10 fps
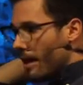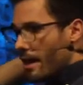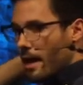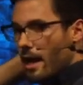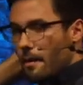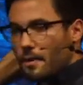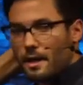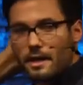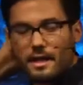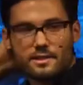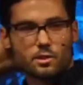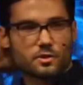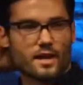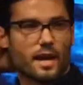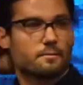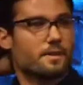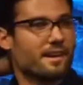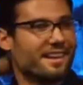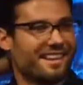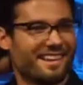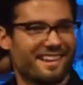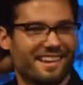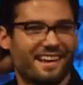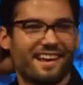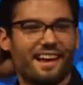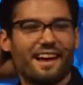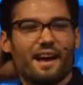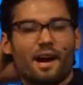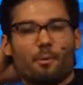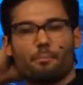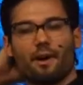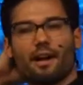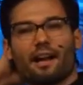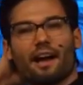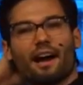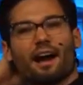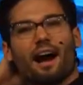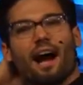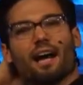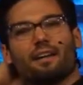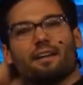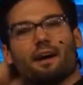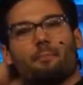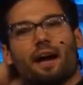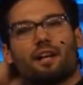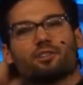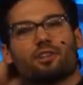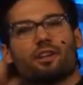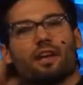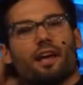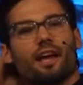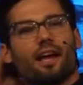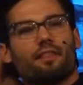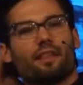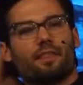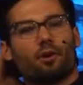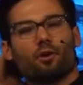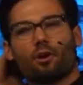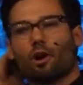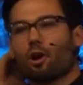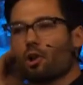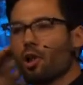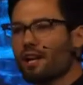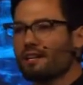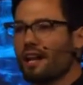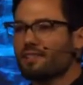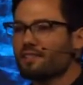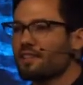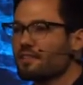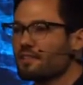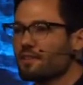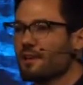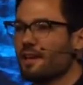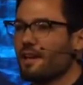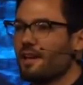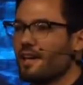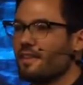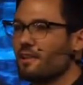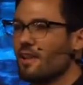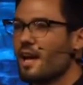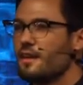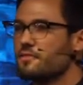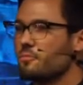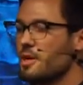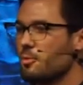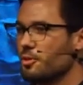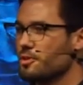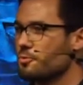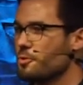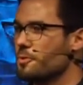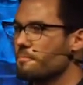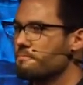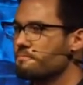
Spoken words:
It's a little sad. But I imagine that there are a lot of Nancys in the lives of people in this room.